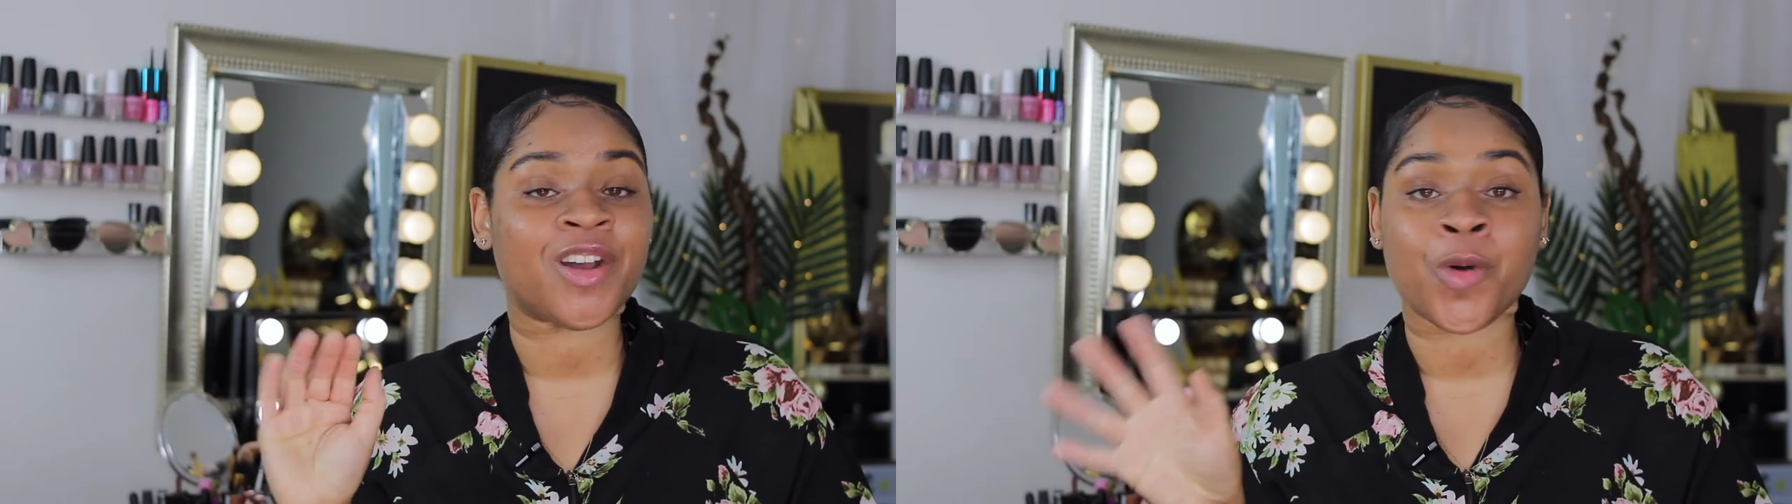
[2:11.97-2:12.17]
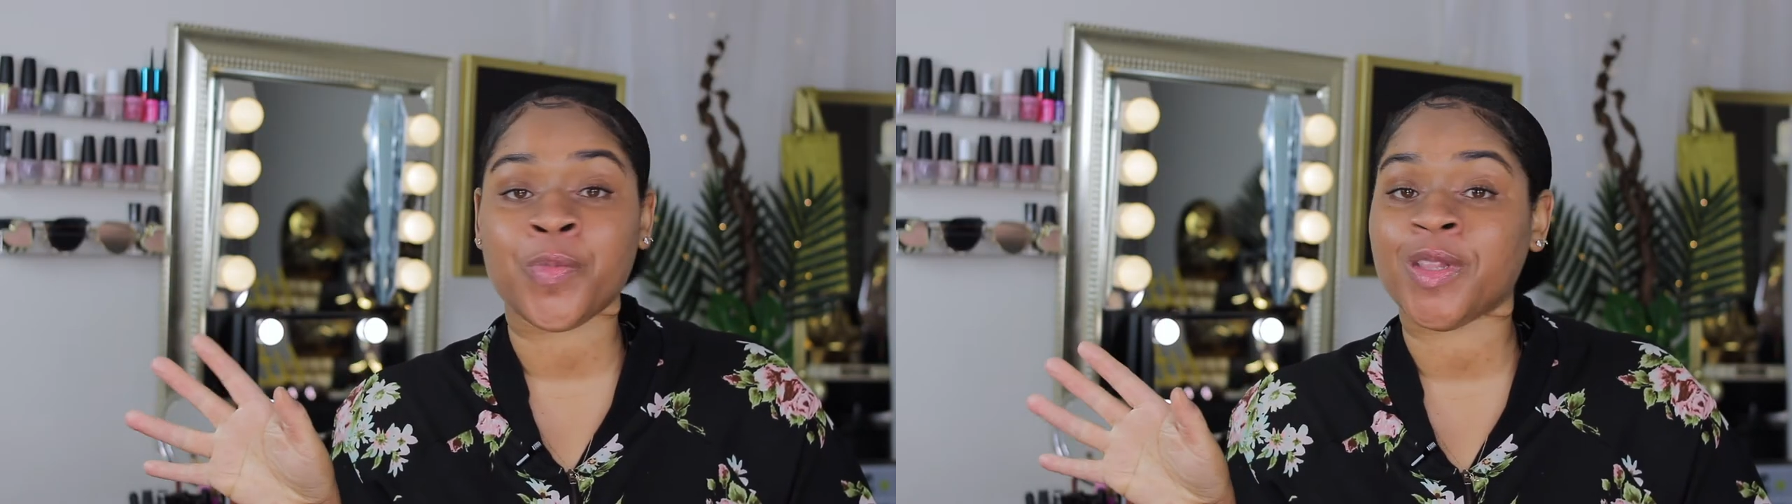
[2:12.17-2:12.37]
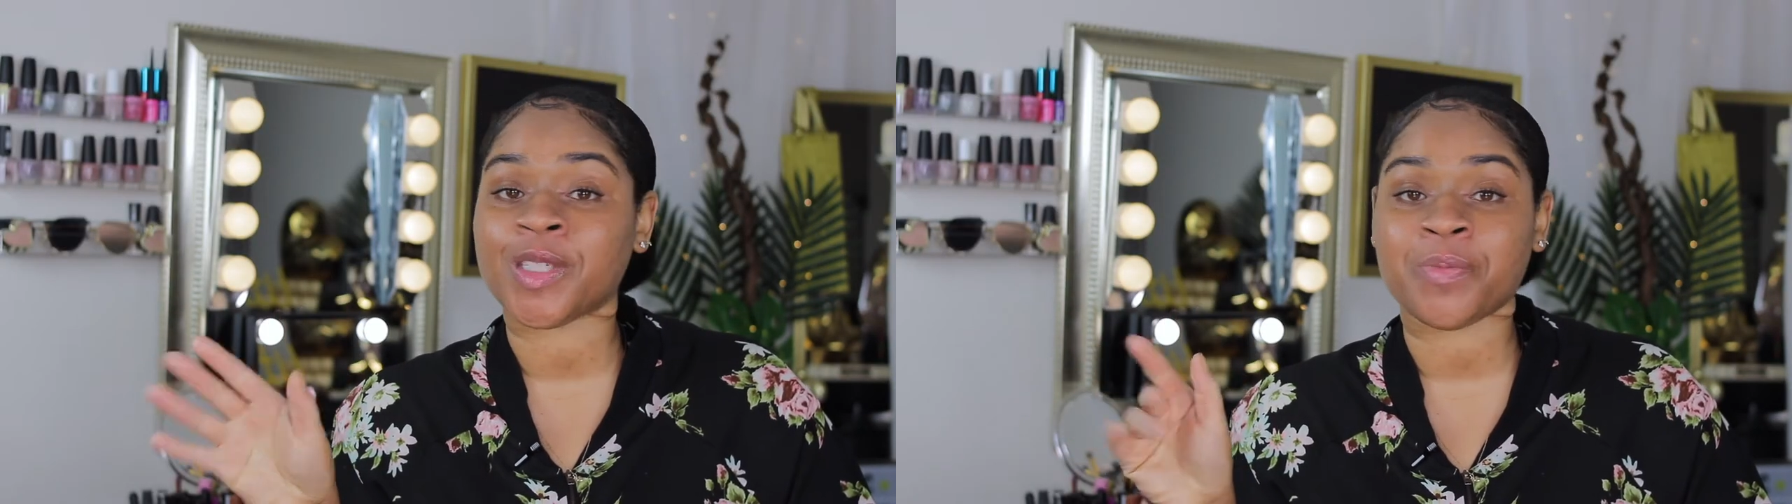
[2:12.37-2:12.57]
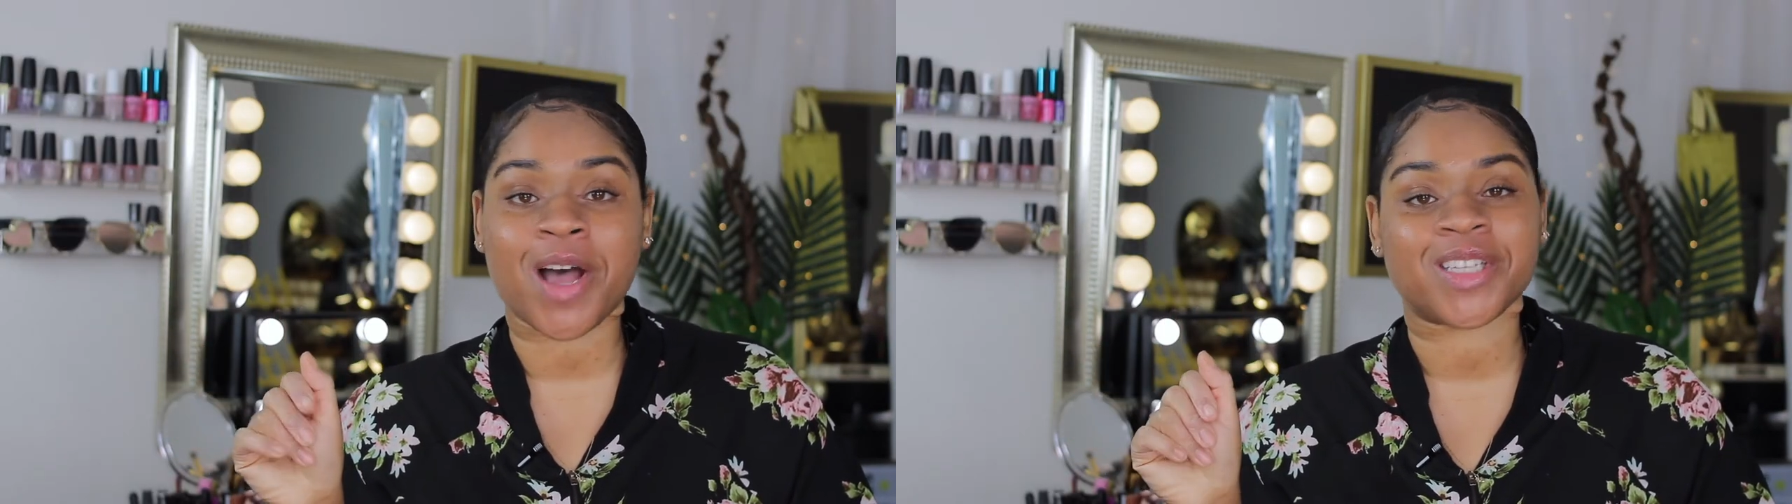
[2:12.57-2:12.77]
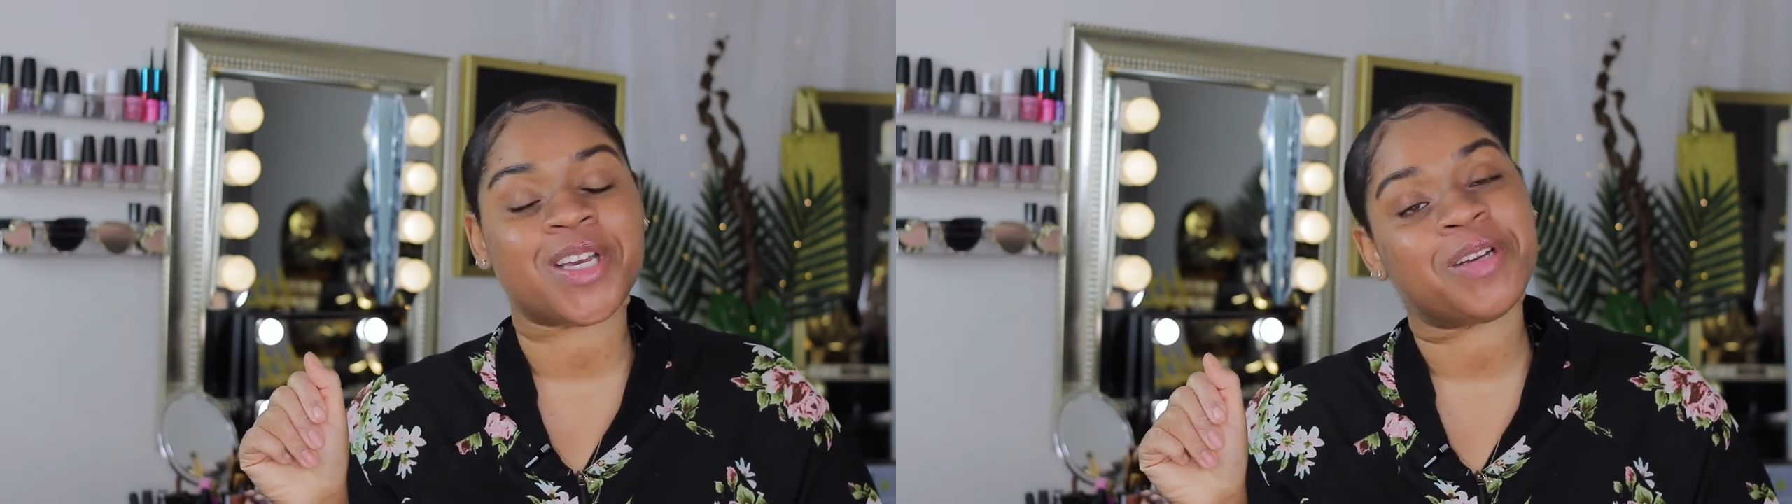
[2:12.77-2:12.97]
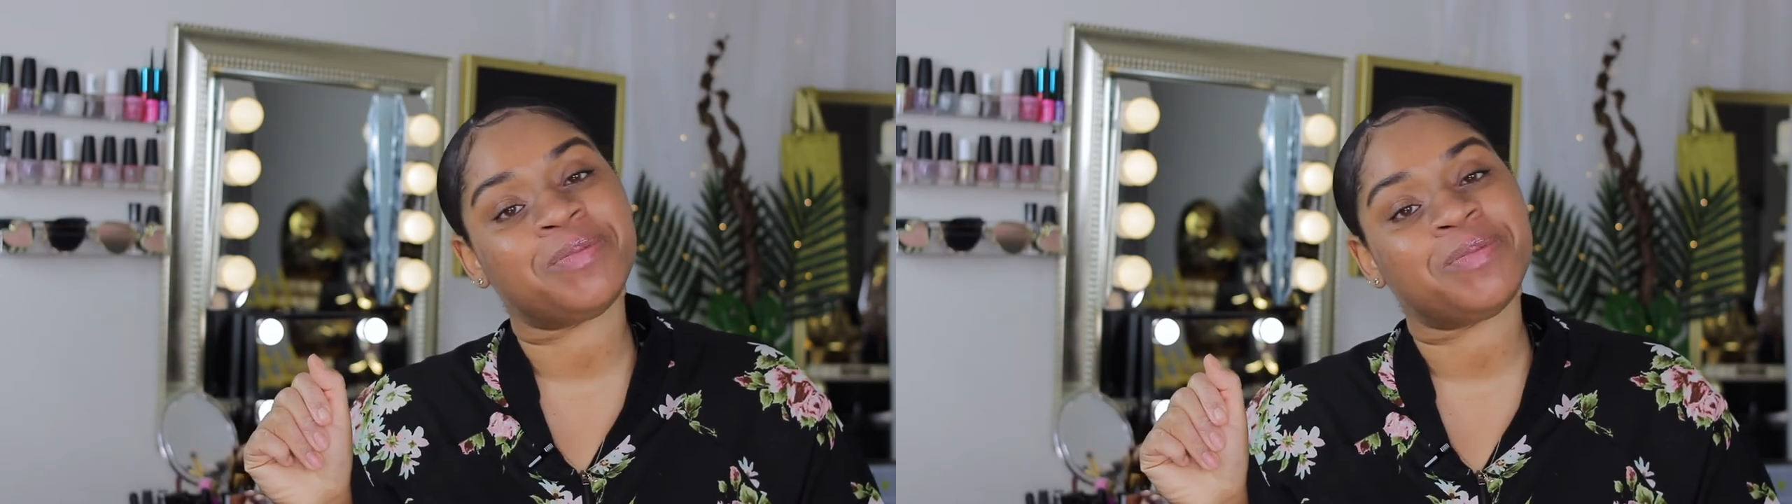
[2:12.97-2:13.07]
open this box up,